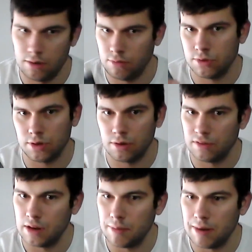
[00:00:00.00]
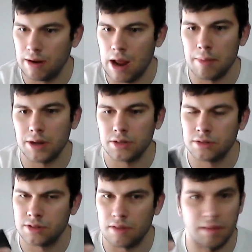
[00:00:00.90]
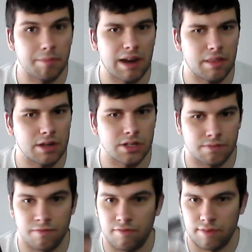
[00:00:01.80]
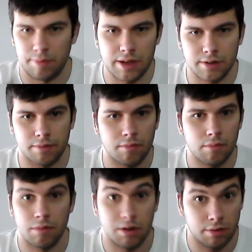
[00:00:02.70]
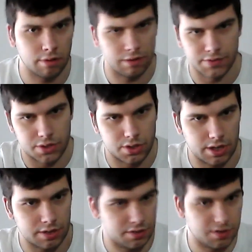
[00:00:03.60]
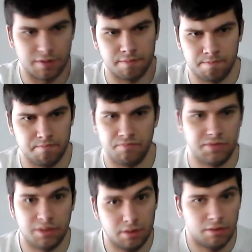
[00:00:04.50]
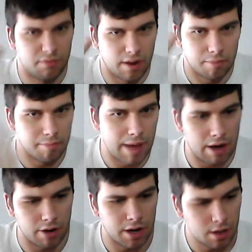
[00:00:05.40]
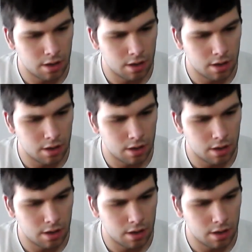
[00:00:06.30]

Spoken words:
Wish I could have done a better animation, something better than just flipping it, but who gives a shit? It's just it's a fucking battery.